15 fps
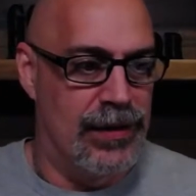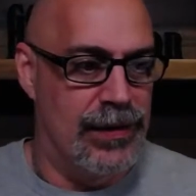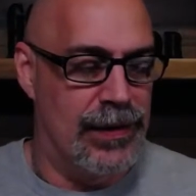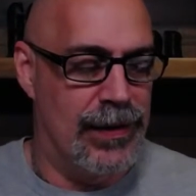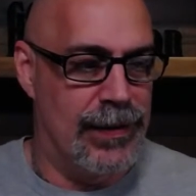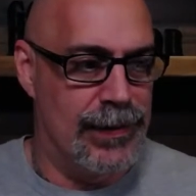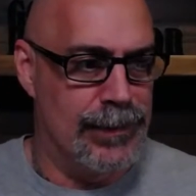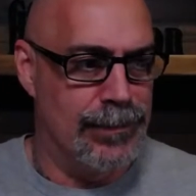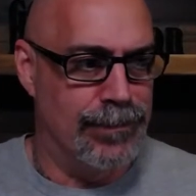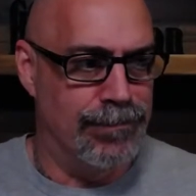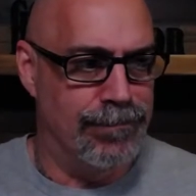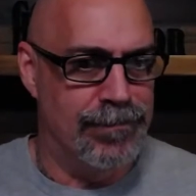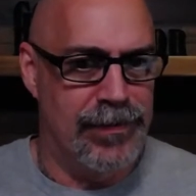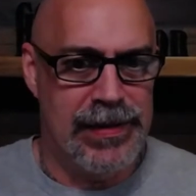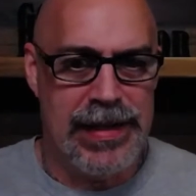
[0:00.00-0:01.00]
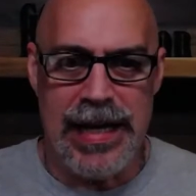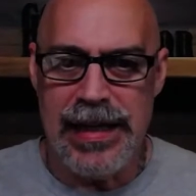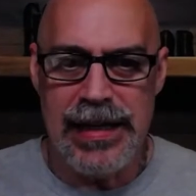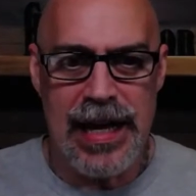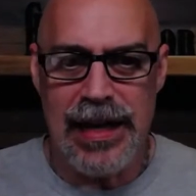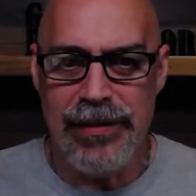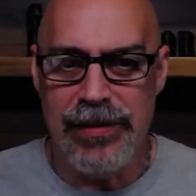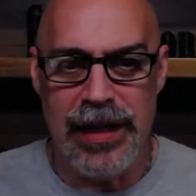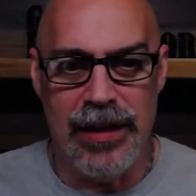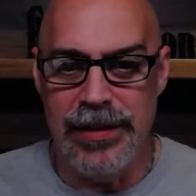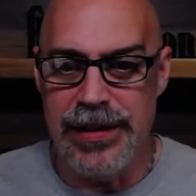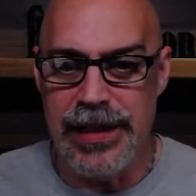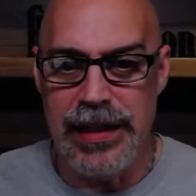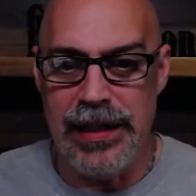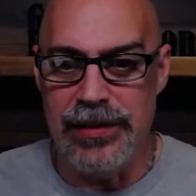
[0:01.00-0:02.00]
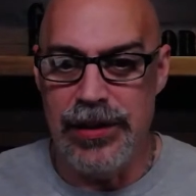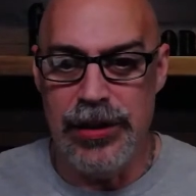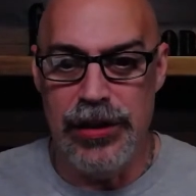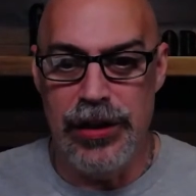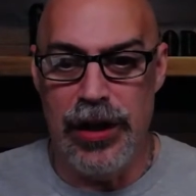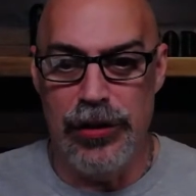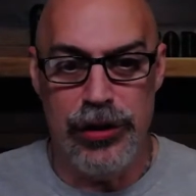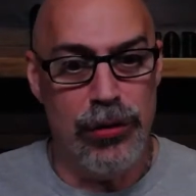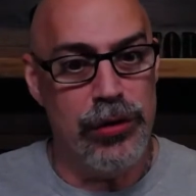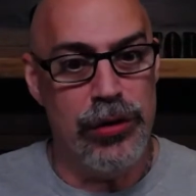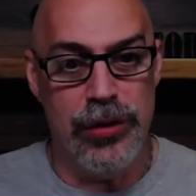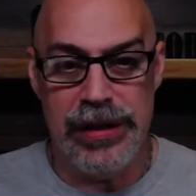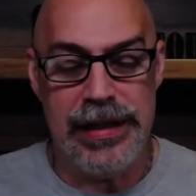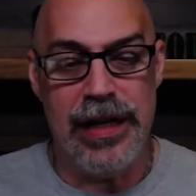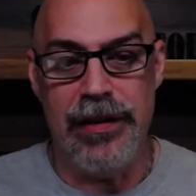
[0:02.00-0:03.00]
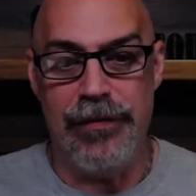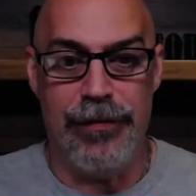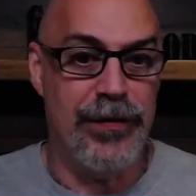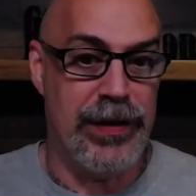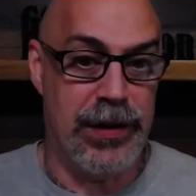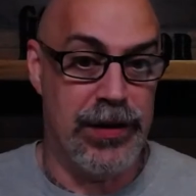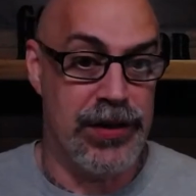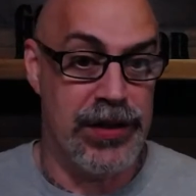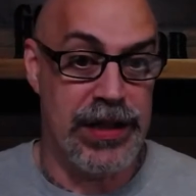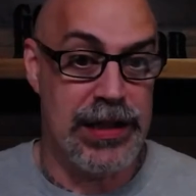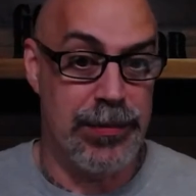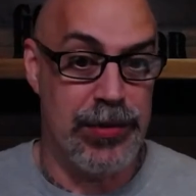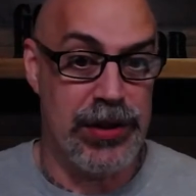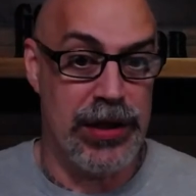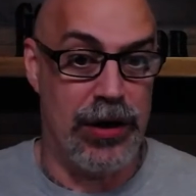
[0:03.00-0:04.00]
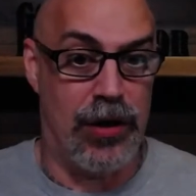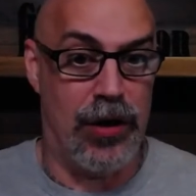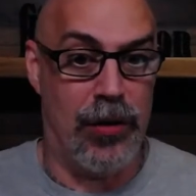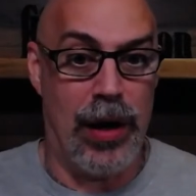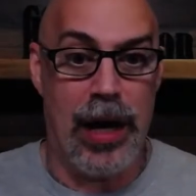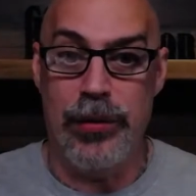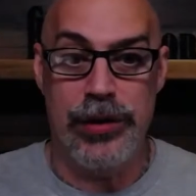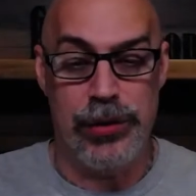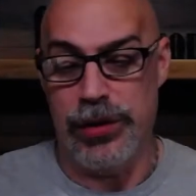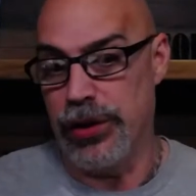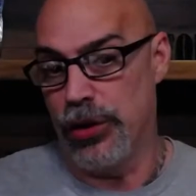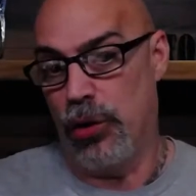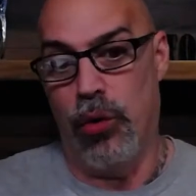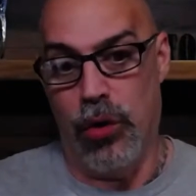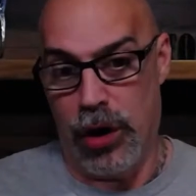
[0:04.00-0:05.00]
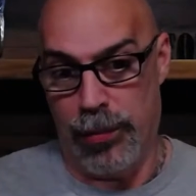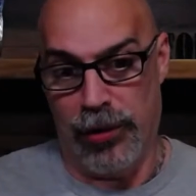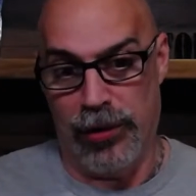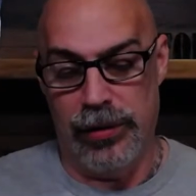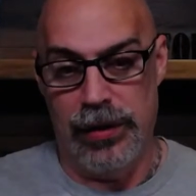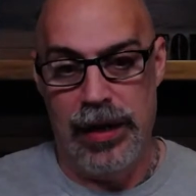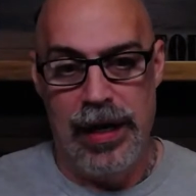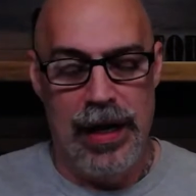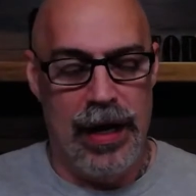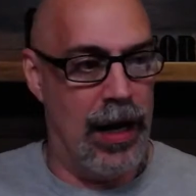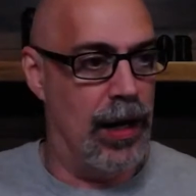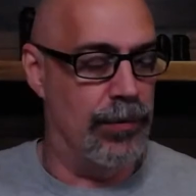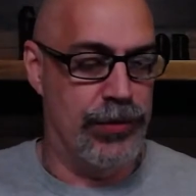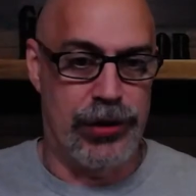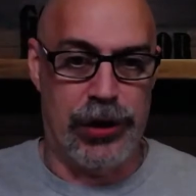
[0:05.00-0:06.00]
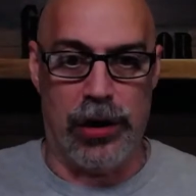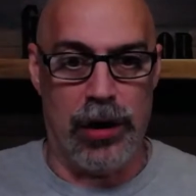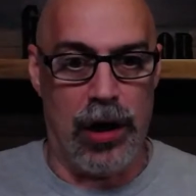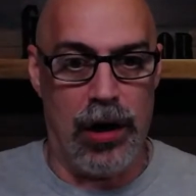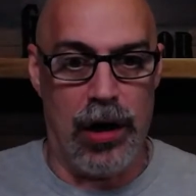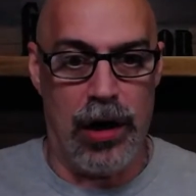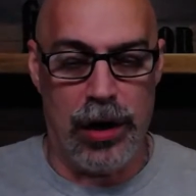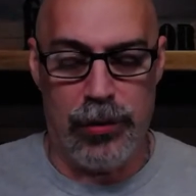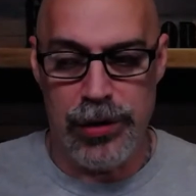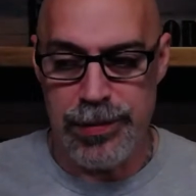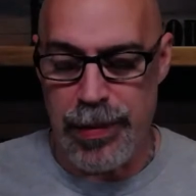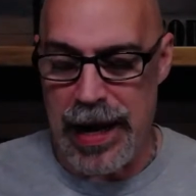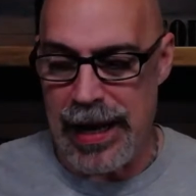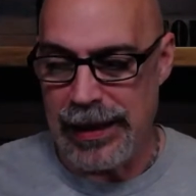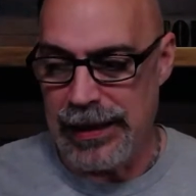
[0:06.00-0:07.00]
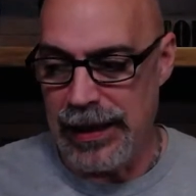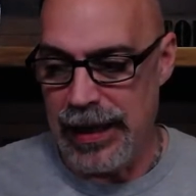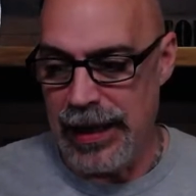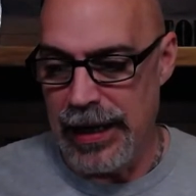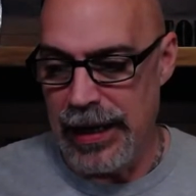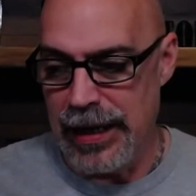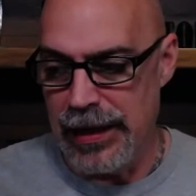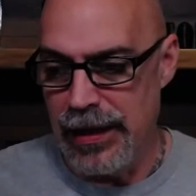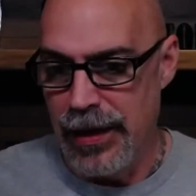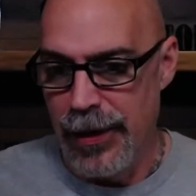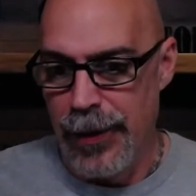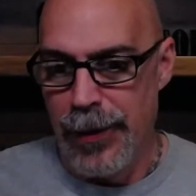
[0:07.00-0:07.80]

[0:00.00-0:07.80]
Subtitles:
they didn't have guarantees. You know, you'd get a 50 or 60% ROI, which wasn't horrible. Dirt Hog was back then.